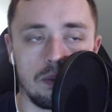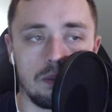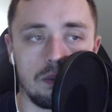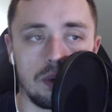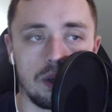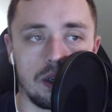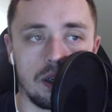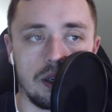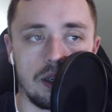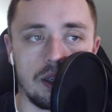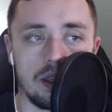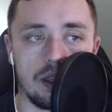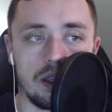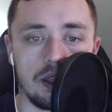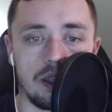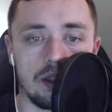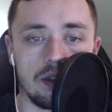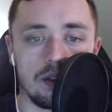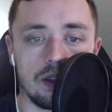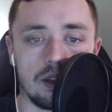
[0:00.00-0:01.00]
but it
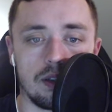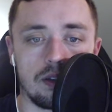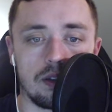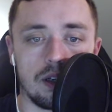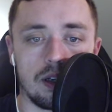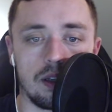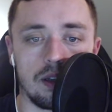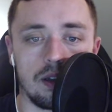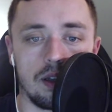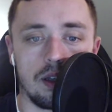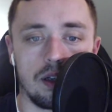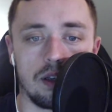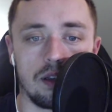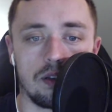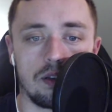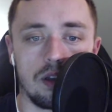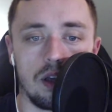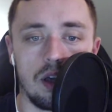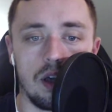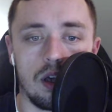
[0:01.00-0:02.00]
is a site that
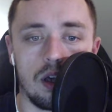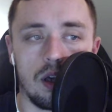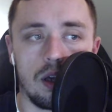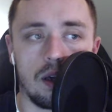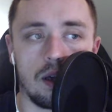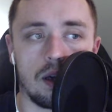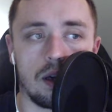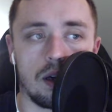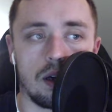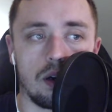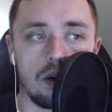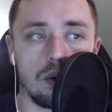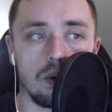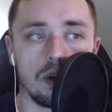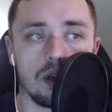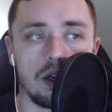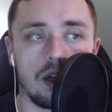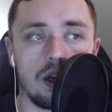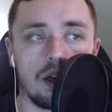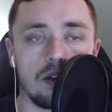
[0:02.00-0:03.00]
is
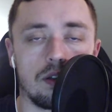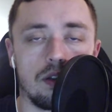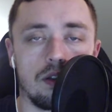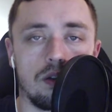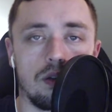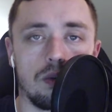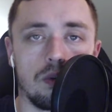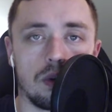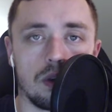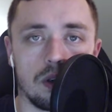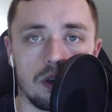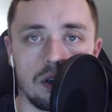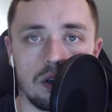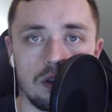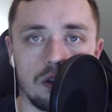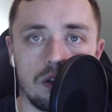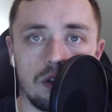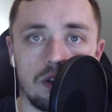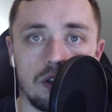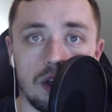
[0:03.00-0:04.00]
organized into what are
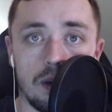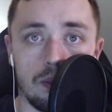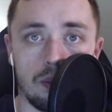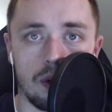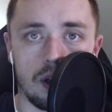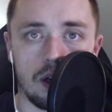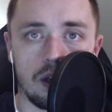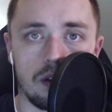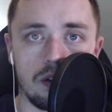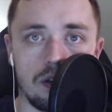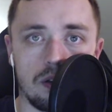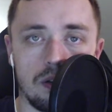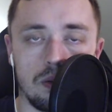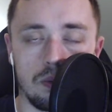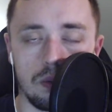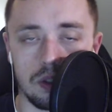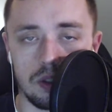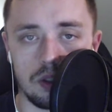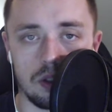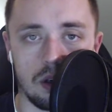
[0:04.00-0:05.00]
called subreddits,
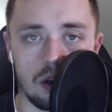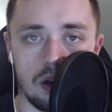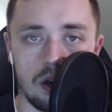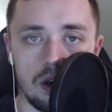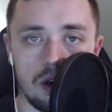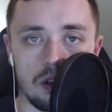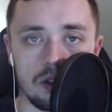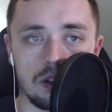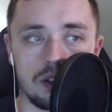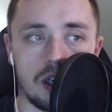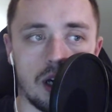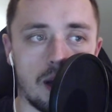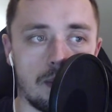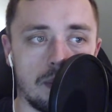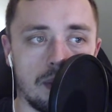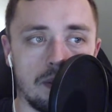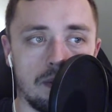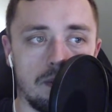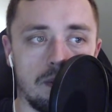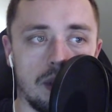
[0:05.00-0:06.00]
which are
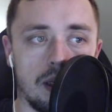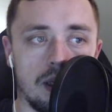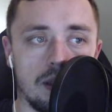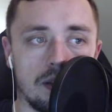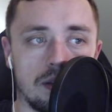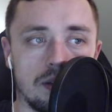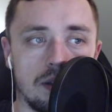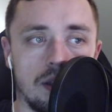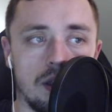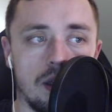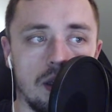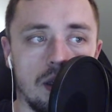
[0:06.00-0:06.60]
topic-based